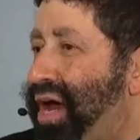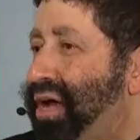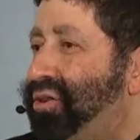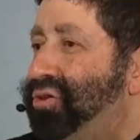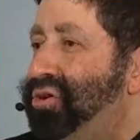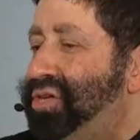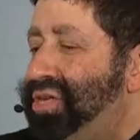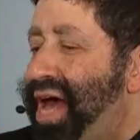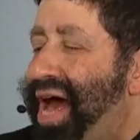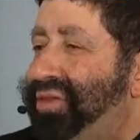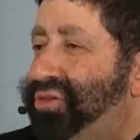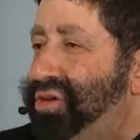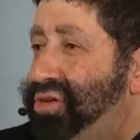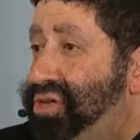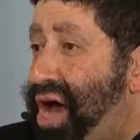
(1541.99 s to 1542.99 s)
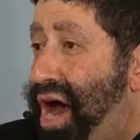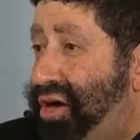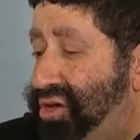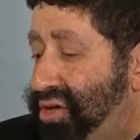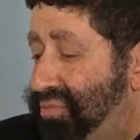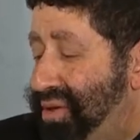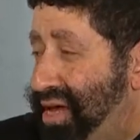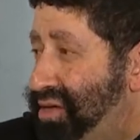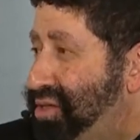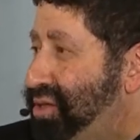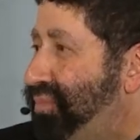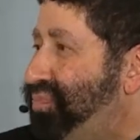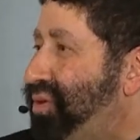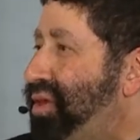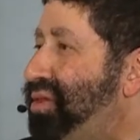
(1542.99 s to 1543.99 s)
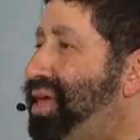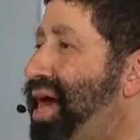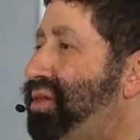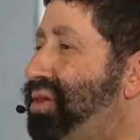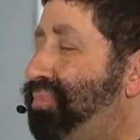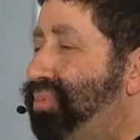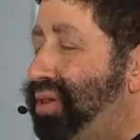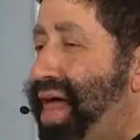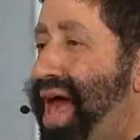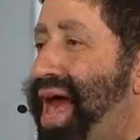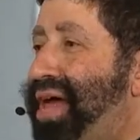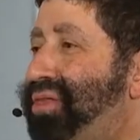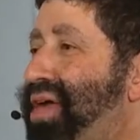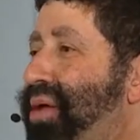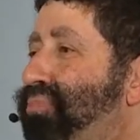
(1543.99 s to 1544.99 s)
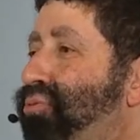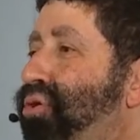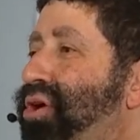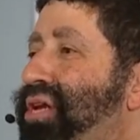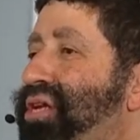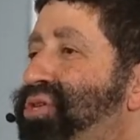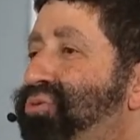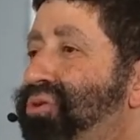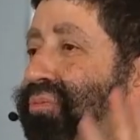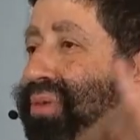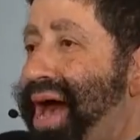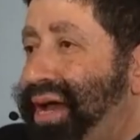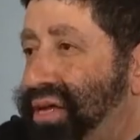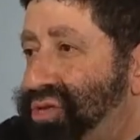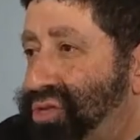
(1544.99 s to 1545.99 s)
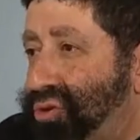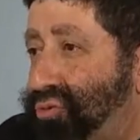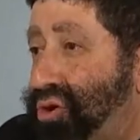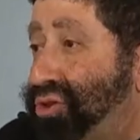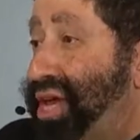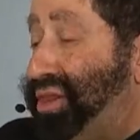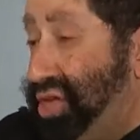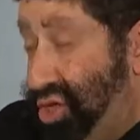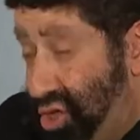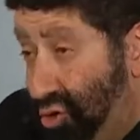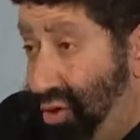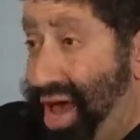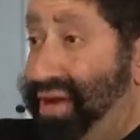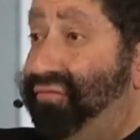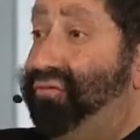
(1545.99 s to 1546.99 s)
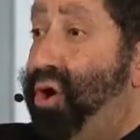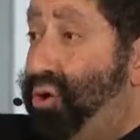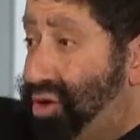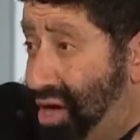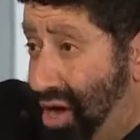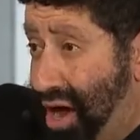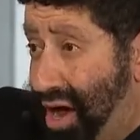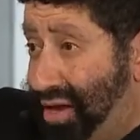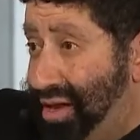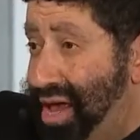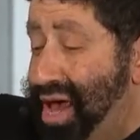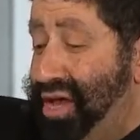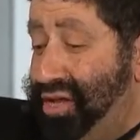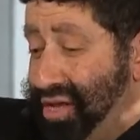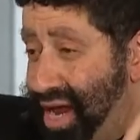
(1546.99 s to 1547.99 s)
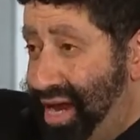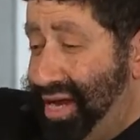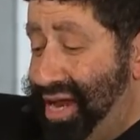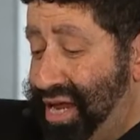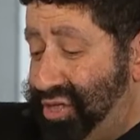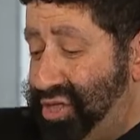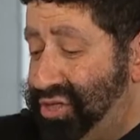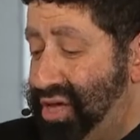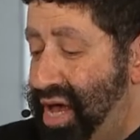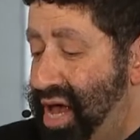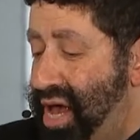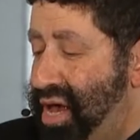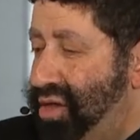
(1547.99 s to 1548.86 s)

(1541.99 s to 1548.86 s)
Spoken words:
I looked at the document, the plan that brought Israel back into the world, that the UN voted on, the United Nations,